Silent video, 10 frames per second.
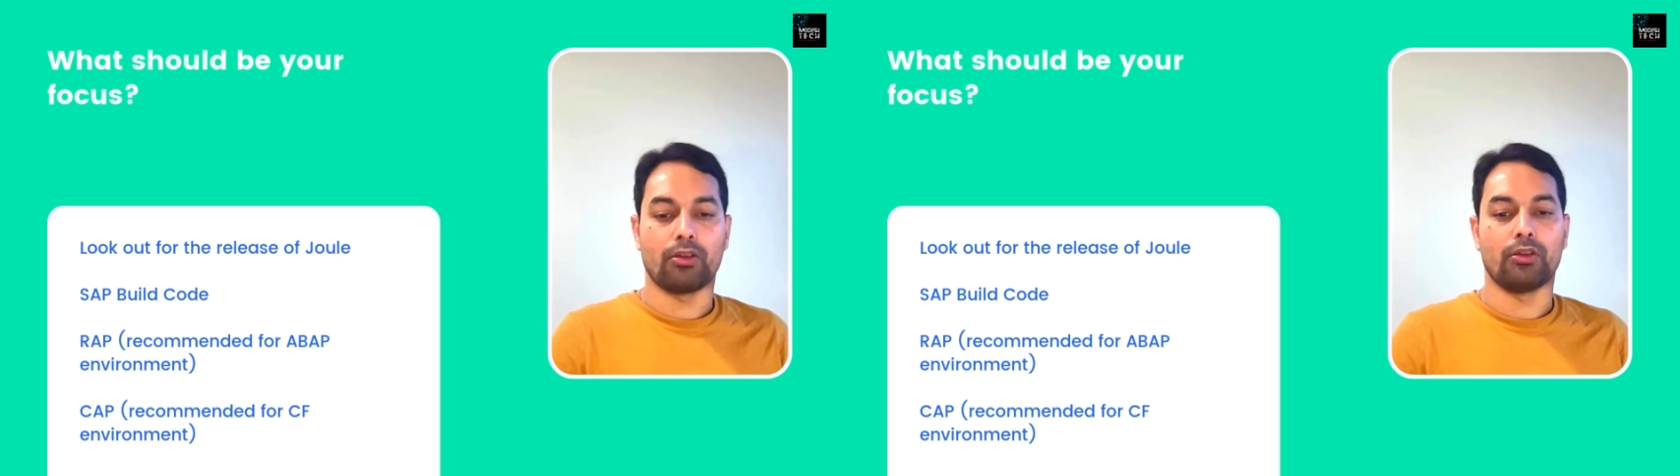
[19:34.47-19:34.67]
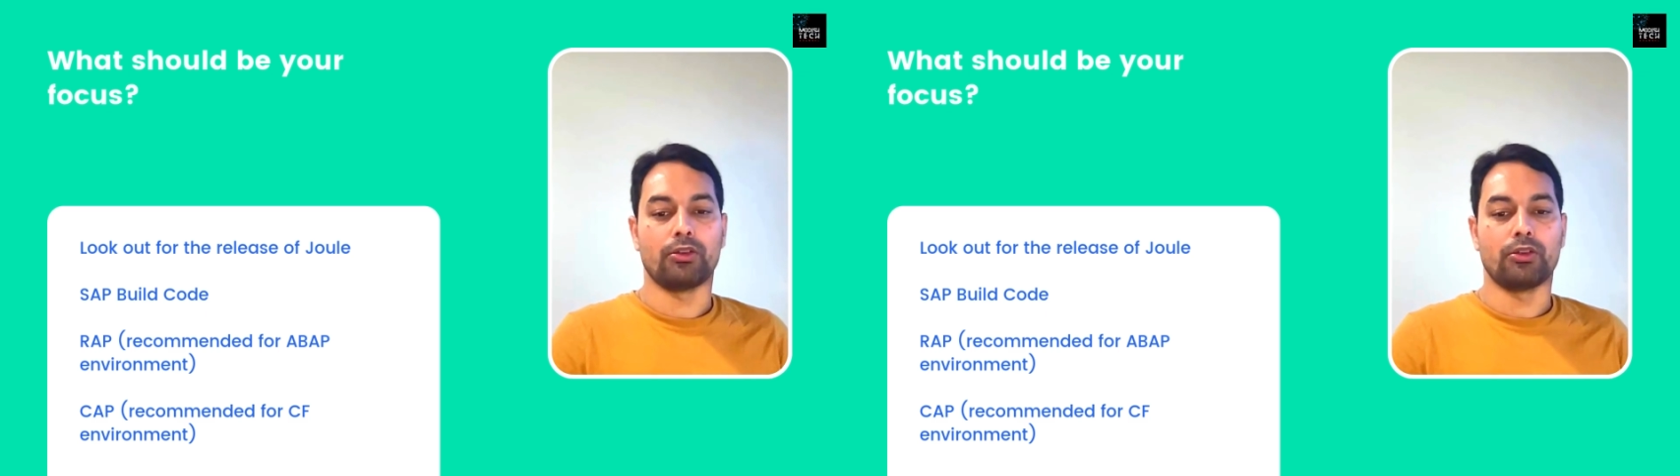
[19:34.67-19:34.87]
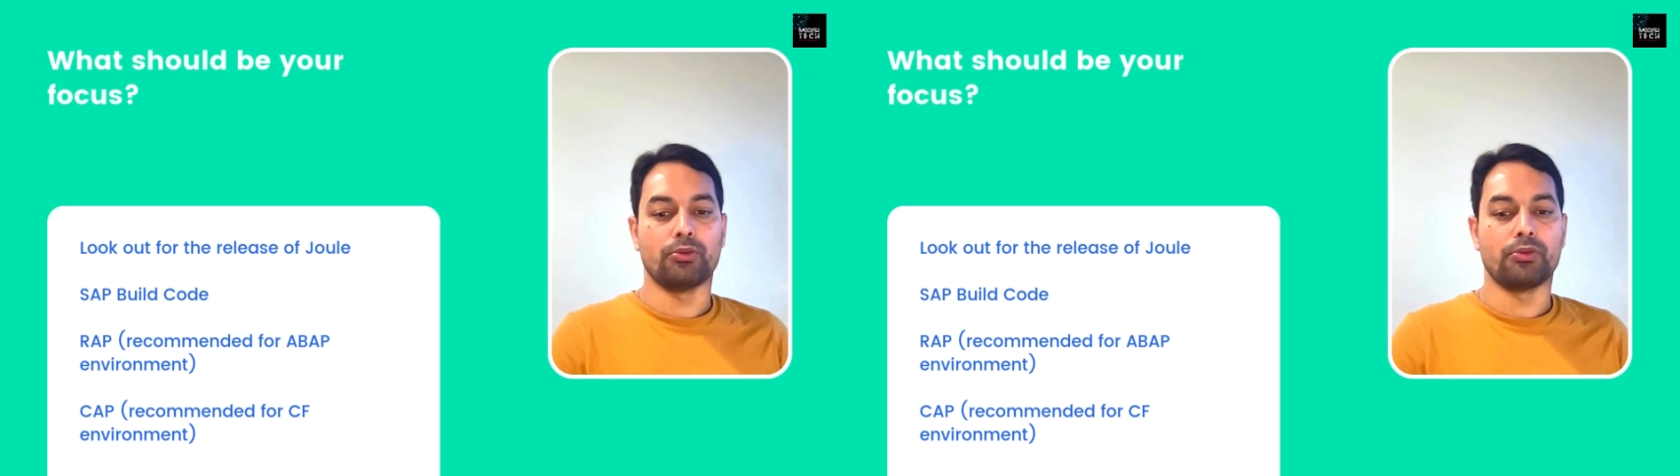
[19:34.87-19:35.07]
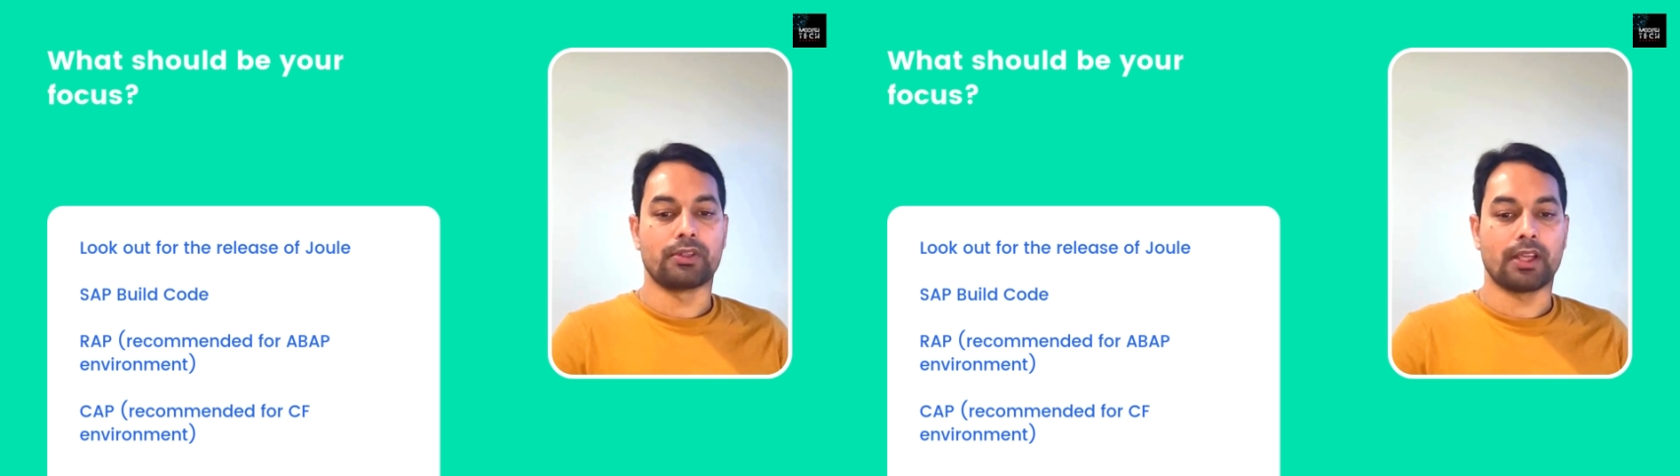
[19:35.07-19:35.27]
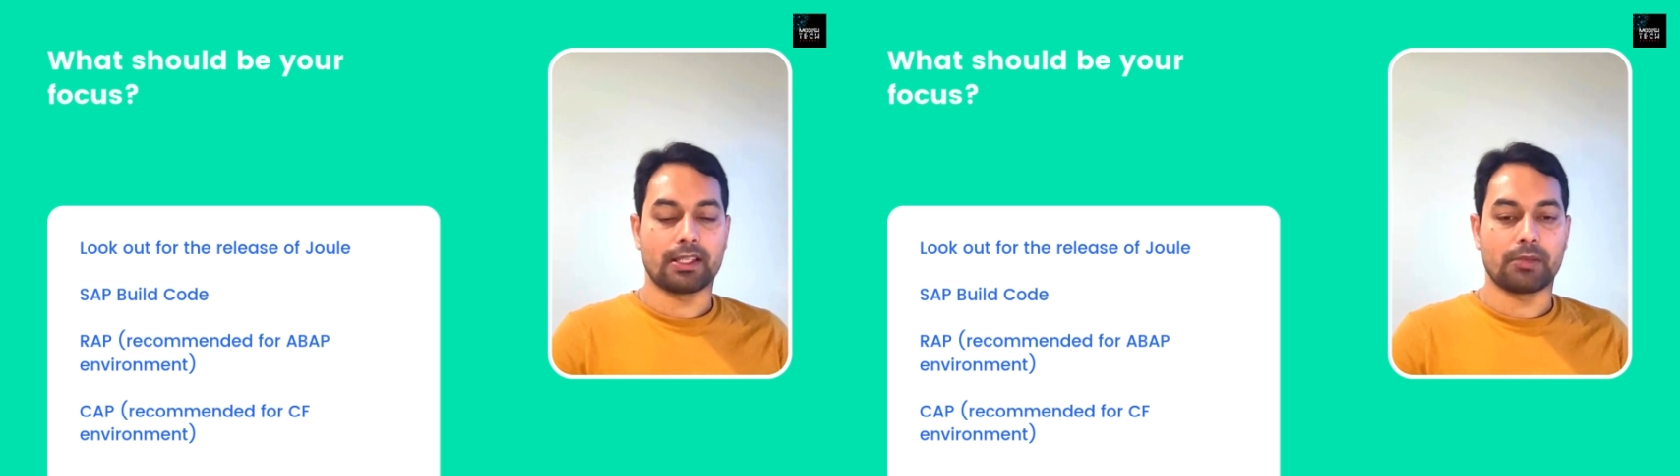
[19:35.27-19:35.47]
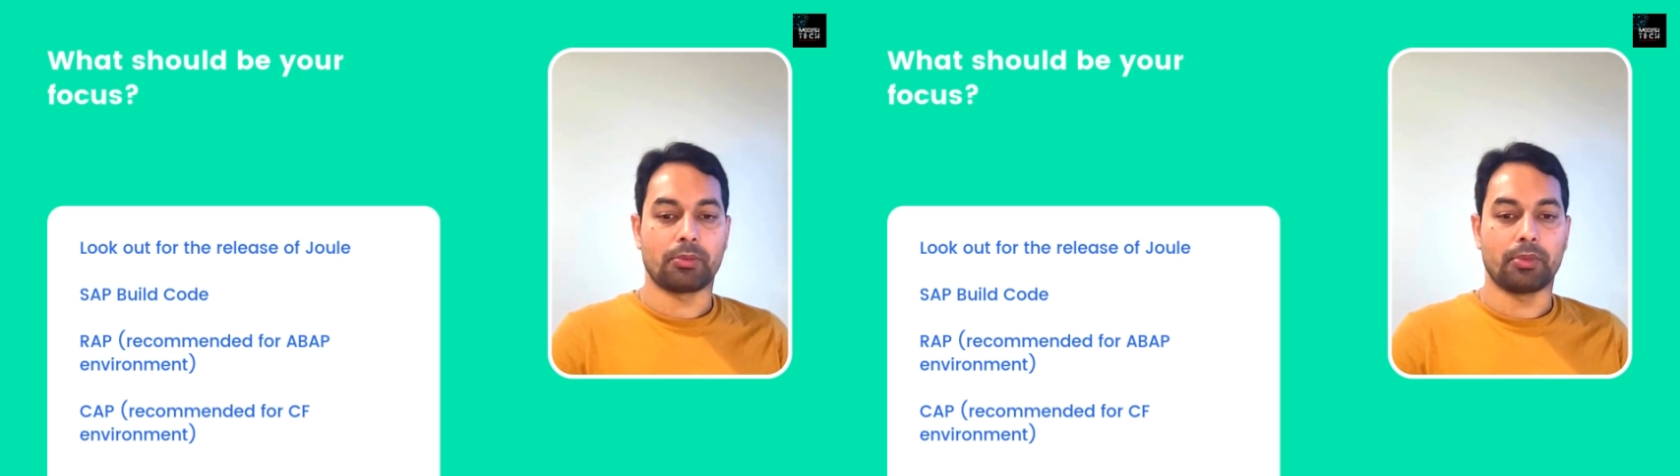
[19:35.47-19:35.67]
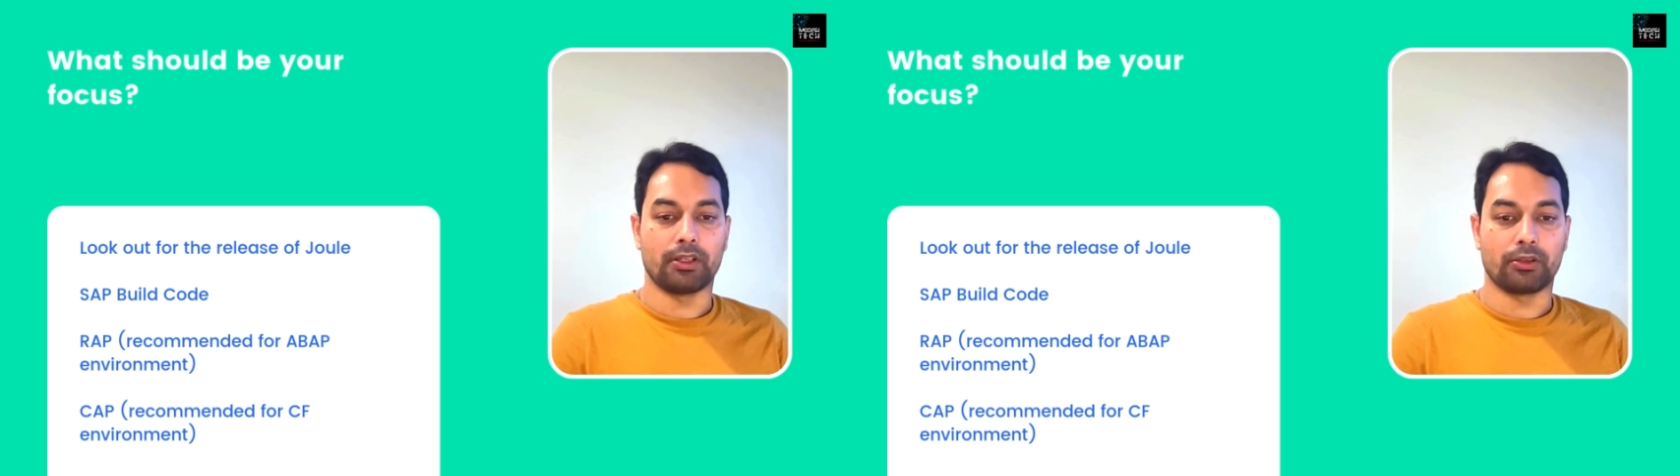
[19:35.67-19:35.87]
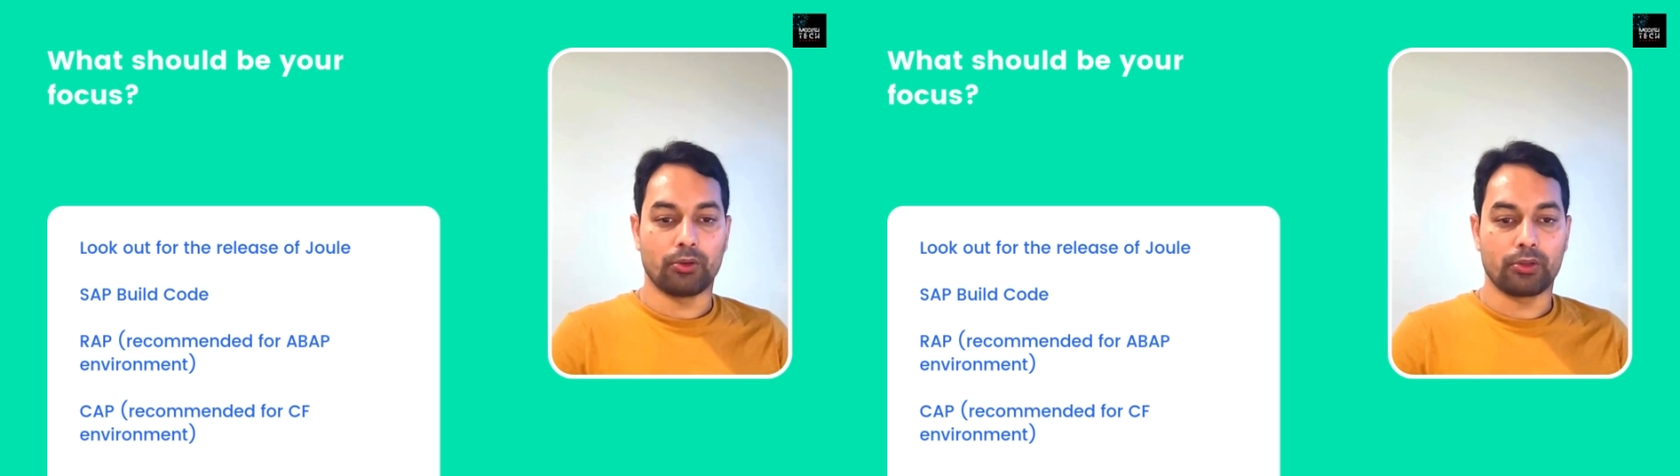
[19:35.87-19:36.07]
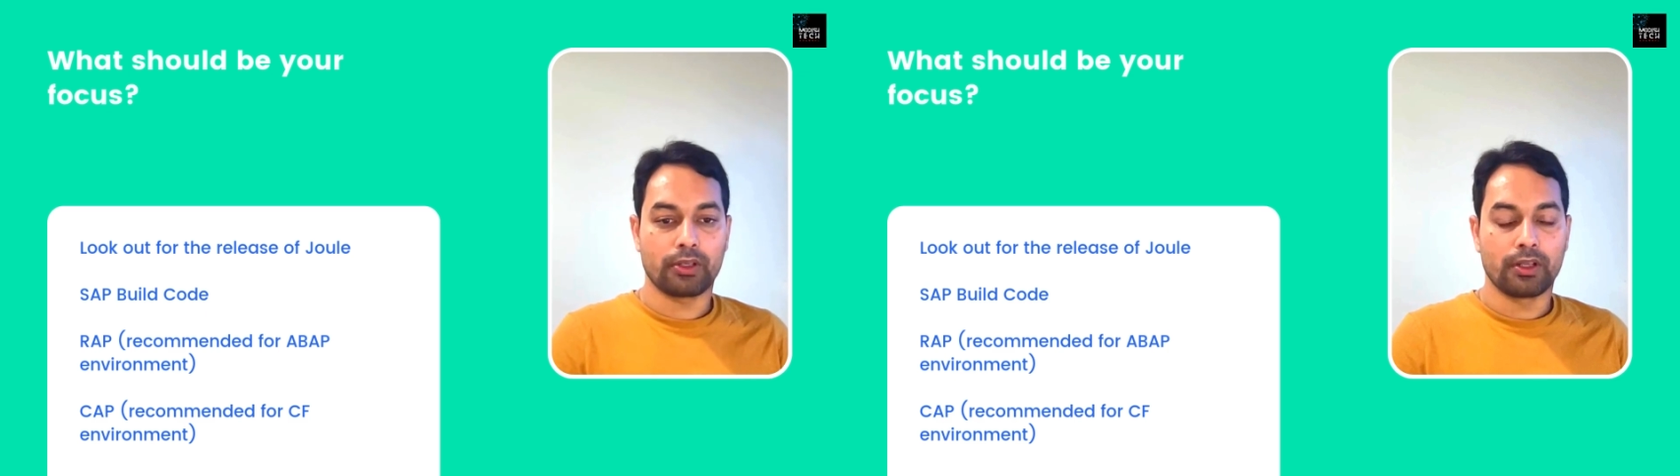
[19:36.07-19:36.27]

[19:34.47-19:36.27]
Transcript: use SAP Build Code.